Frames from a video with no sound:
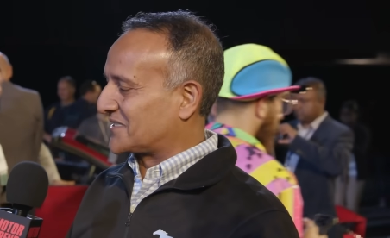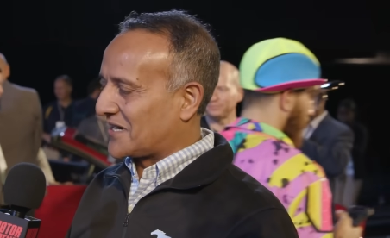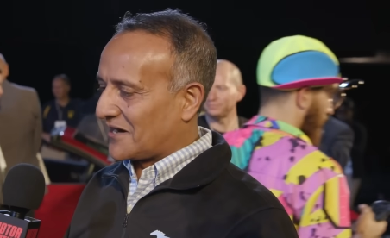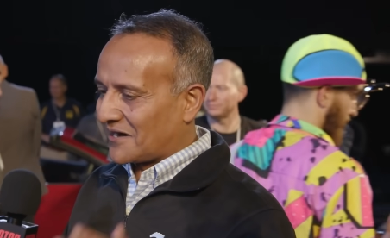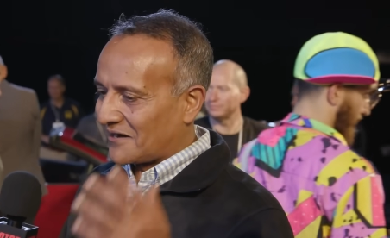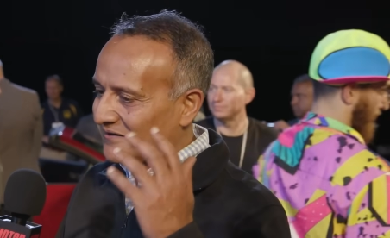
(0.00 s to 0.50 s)

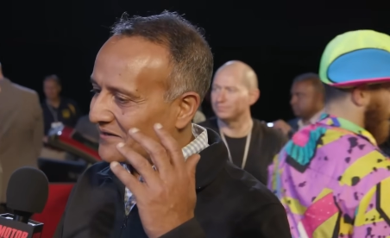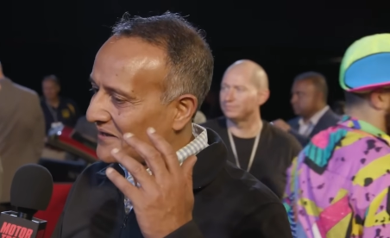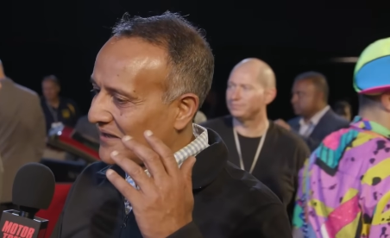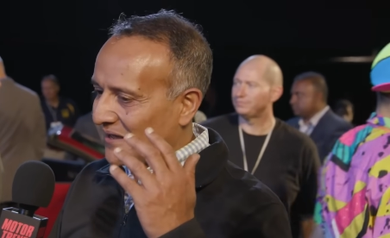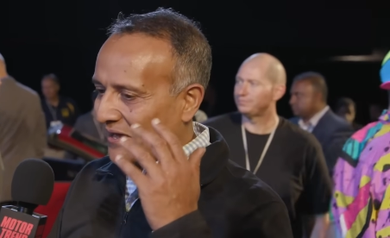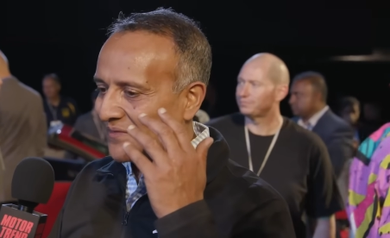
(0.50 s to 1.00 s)
Speaker 1: car.
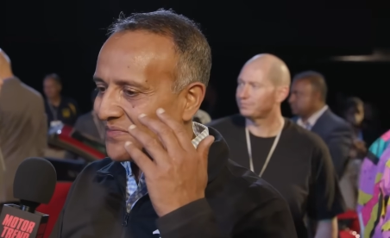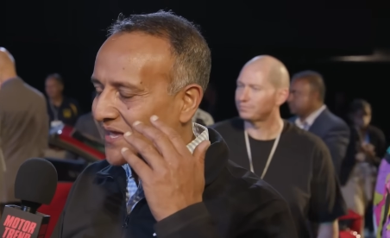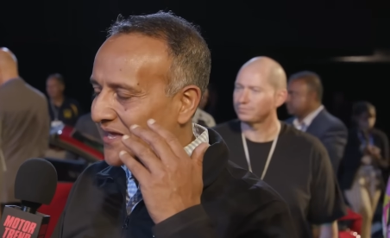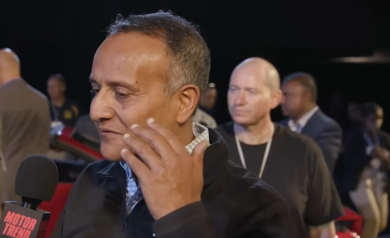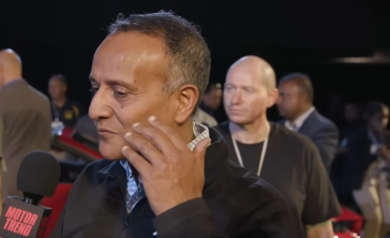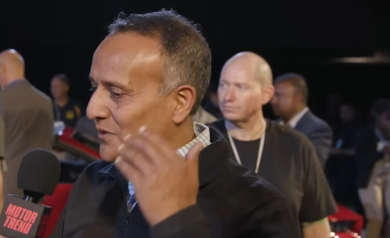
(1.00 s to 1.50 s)
And
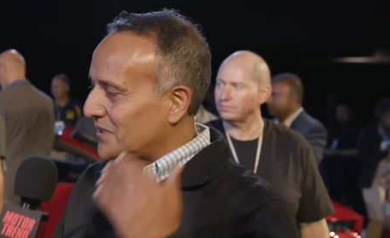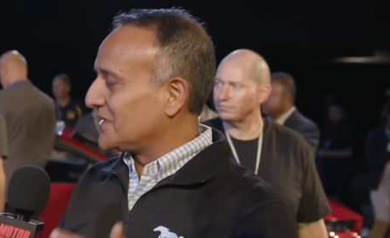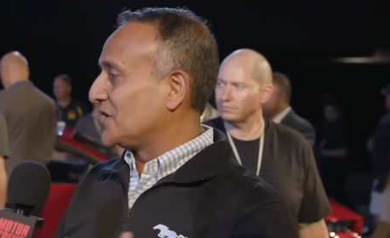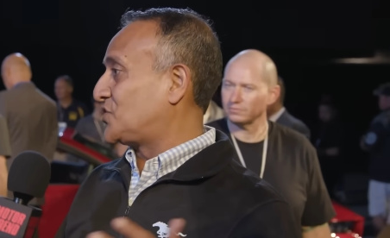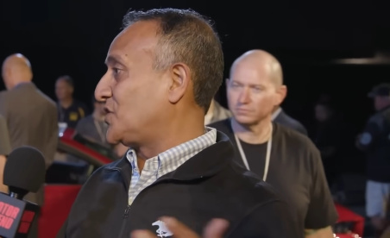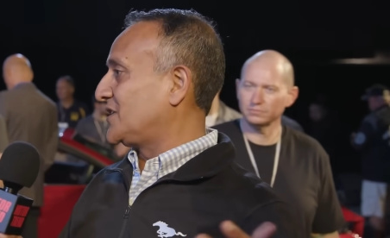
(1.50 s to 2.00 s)
then within the
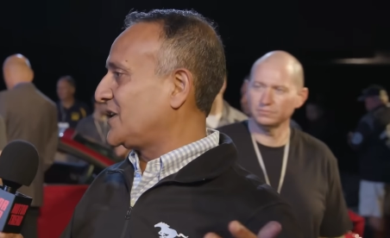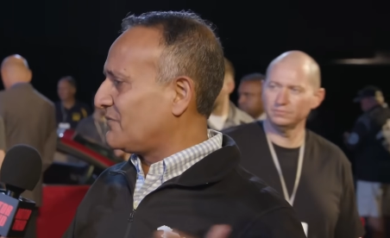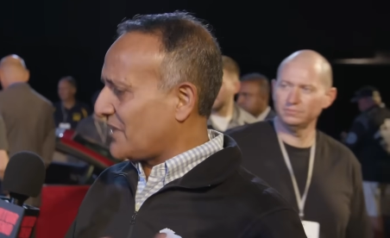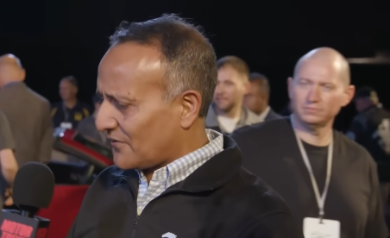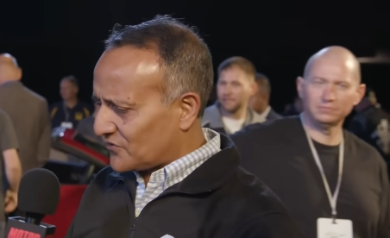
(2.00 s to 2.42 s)
GT, we have